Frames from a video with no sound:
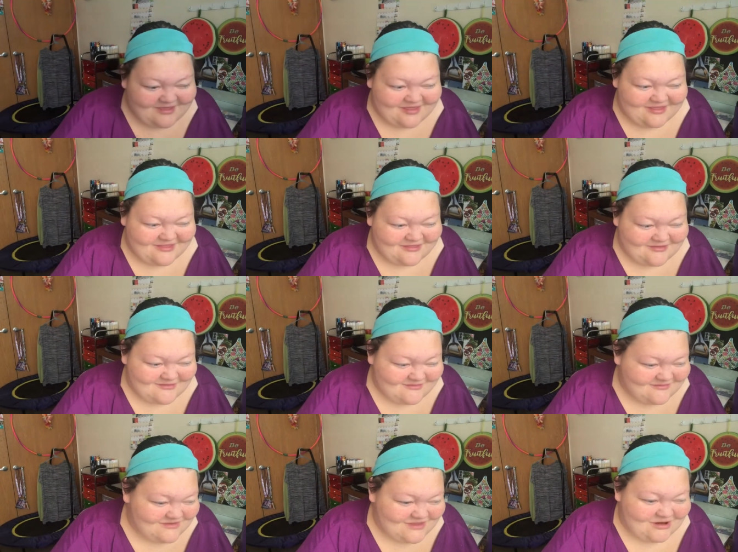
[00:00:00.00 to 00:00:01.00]
and,
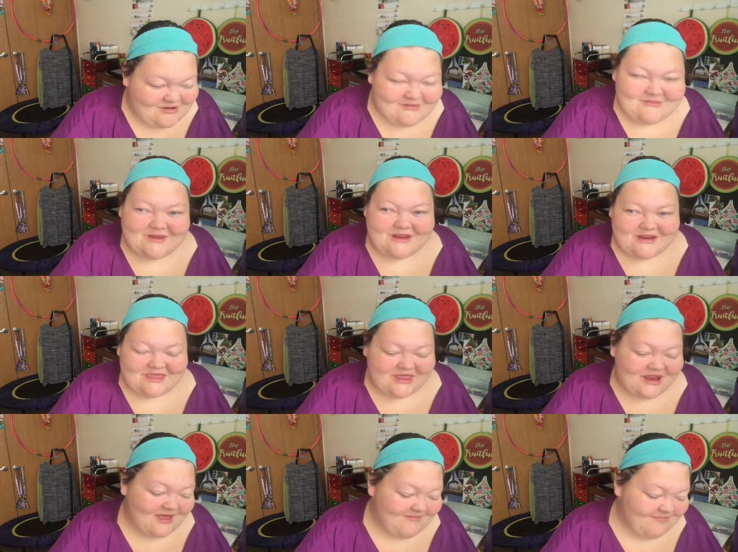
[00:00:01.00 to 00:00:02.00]
you know, I'm ready to
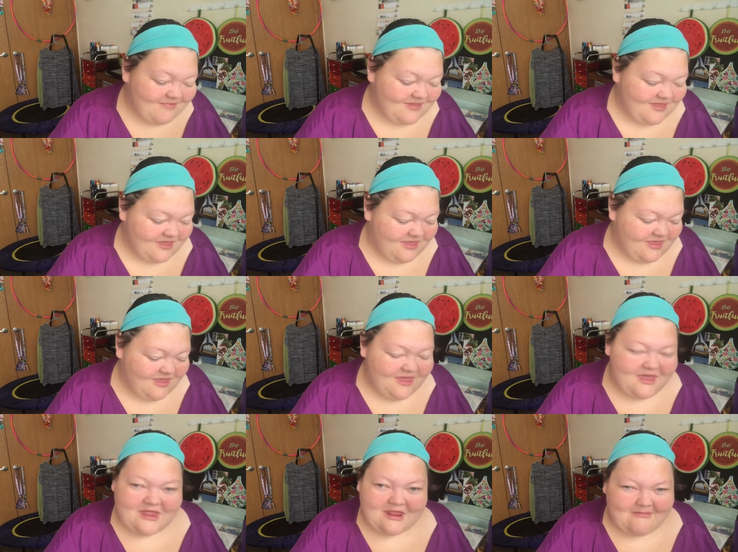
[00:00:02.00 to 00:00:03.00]
get up
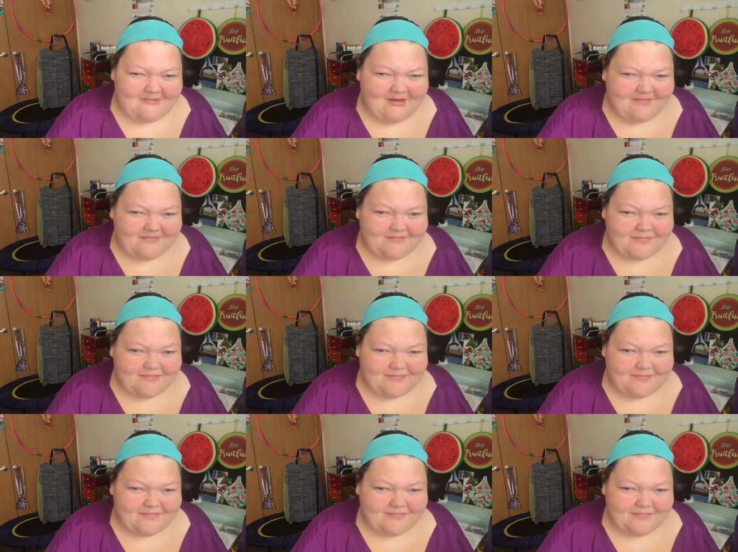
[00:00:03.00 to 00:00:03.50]
and I'm up.